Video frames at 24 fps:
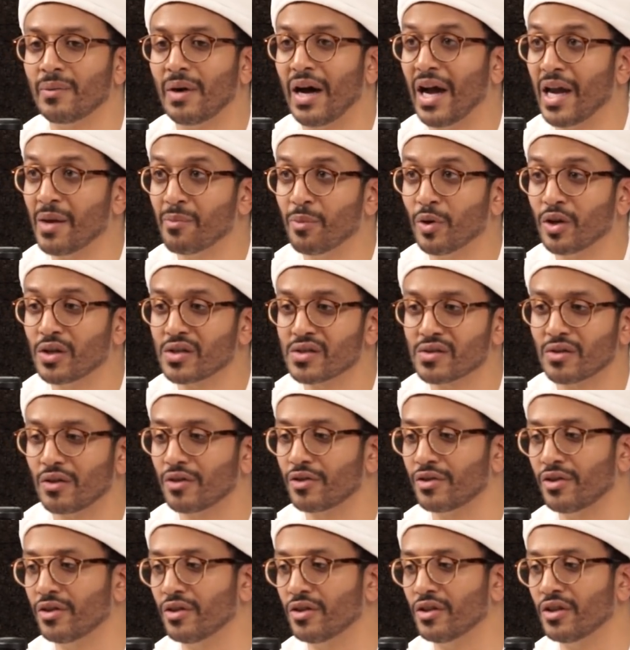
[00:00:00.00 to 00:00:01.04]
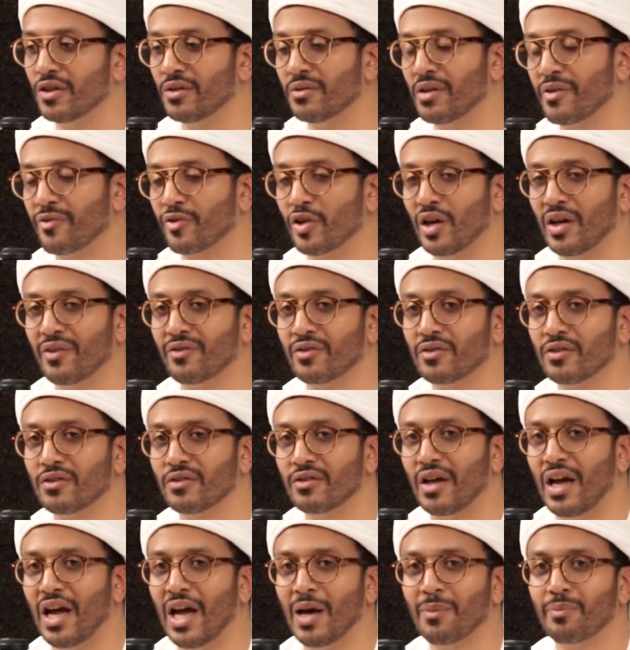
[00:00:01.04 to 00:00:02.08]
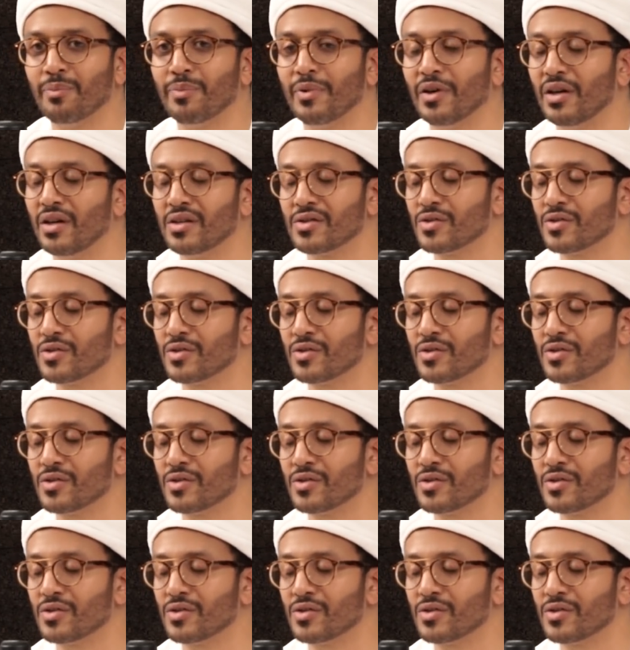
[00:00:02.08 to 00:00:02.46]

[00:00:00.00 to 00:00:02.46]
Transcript: iBooks on your, if you have an app,